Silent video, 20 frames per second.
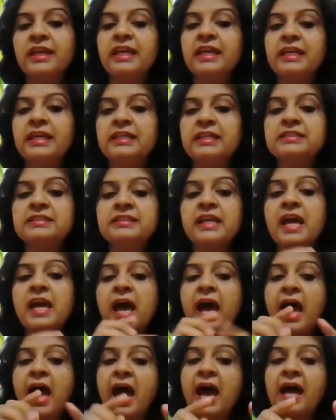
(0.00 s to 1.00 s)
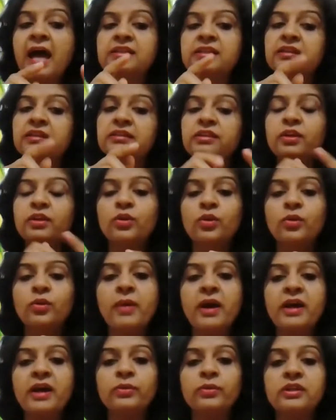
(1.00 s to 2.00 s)
is, and the
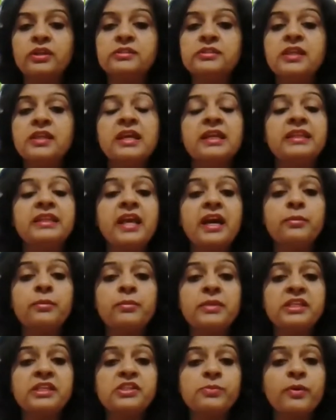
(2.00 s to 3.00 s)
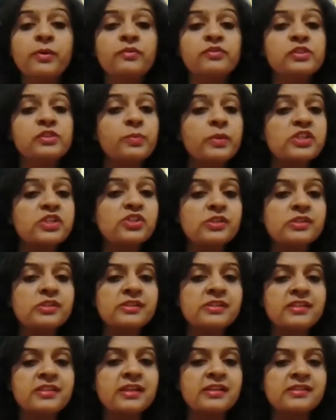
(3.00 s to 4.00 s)
glomerulus, they are made up of special
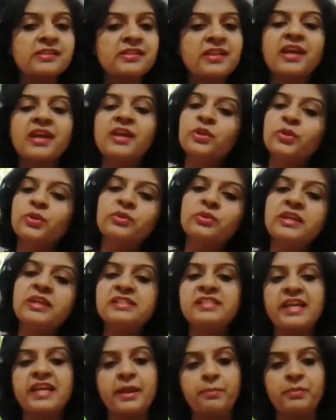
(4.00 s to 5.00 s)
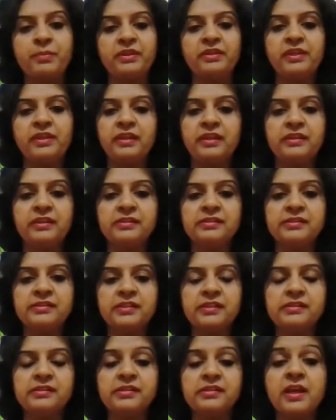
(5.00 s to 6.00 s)
cells known as epithelial
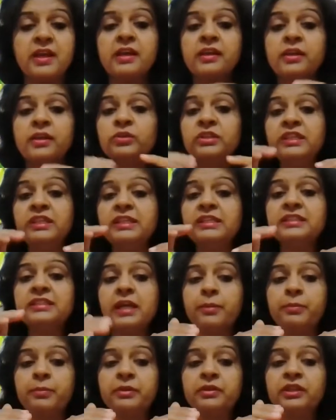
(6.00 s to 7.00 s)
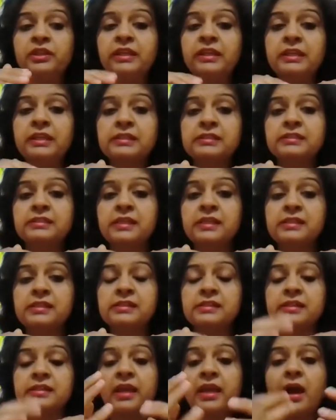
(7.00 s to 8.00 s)
cells. Now these epithelial
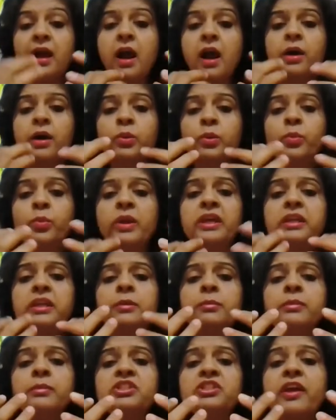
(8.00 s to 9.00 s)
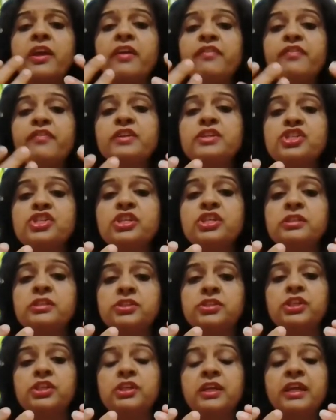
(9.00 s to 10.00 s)
cells, they are very much
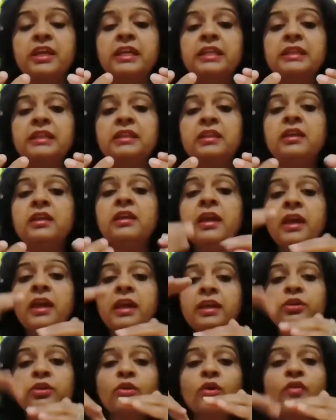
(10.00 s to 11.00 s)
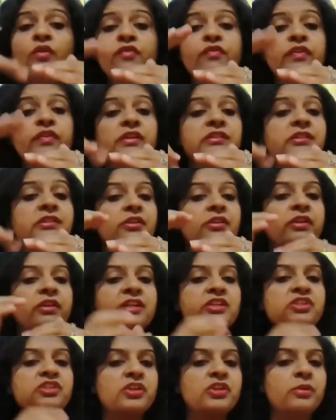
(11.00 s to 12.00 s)
efficient in the
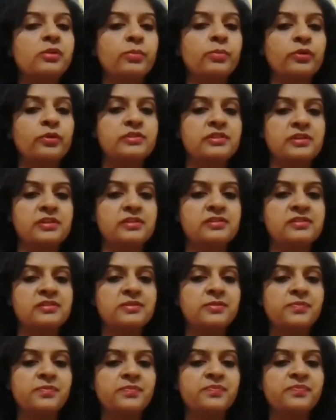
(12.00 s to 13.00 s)
filtration process.